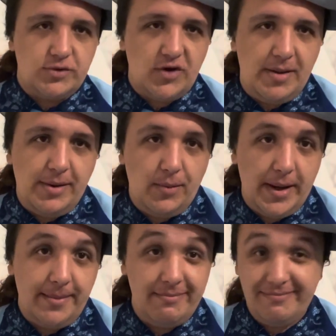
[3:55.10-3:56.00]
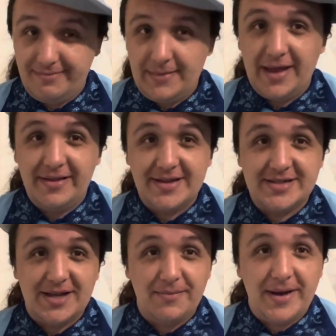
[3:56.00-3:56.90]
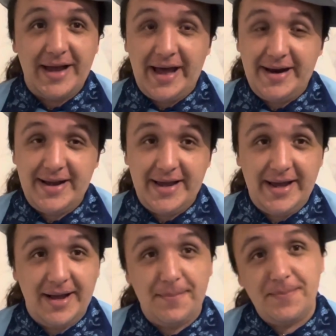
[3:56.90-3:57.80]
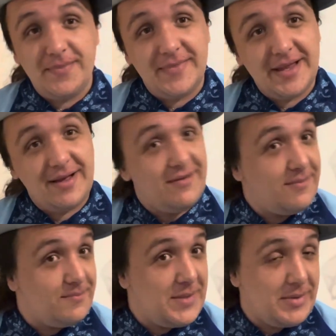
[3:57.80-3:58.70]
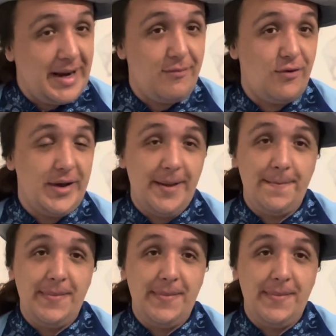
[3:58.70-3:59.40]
screaming way there's a soundbite and a um, meme clip for you.